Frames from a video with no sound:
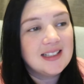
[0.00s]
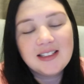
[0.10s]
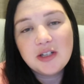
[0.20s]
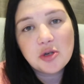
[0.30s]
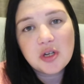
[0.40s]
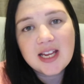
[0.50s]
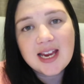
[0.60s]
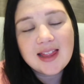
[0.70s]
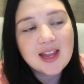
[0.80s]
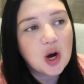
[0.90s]

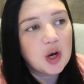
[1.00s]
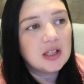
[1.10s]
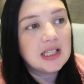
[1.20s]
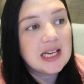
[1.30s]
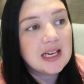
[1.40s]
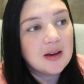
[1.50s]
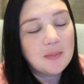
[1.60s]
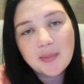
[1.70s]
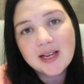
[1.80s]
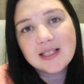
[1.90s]
literally the only
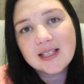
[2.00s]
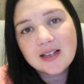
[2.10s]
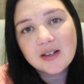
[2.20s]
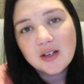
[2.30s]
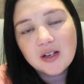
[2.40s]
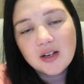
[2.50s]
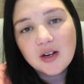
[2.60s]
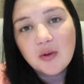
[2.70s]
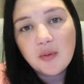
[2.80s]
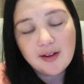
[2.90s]
mess that
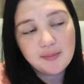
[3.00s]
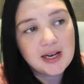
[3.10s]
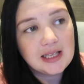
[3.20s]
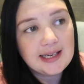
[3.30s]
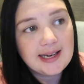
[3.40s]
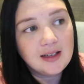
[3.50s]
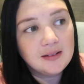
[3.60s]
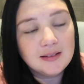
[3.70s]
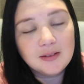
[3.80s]
we have been cleaning